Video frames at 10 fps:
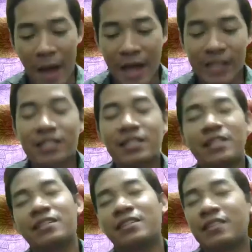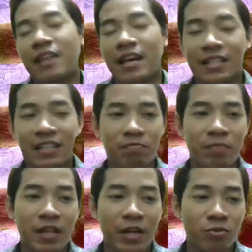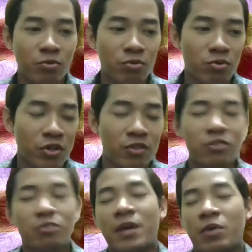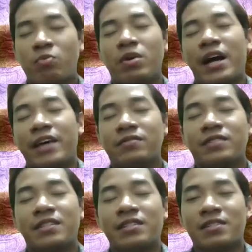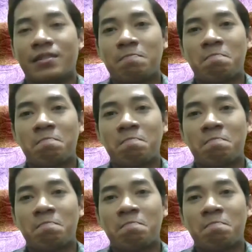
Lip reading: that kept me passionate. That gave me to continue my work as researcher.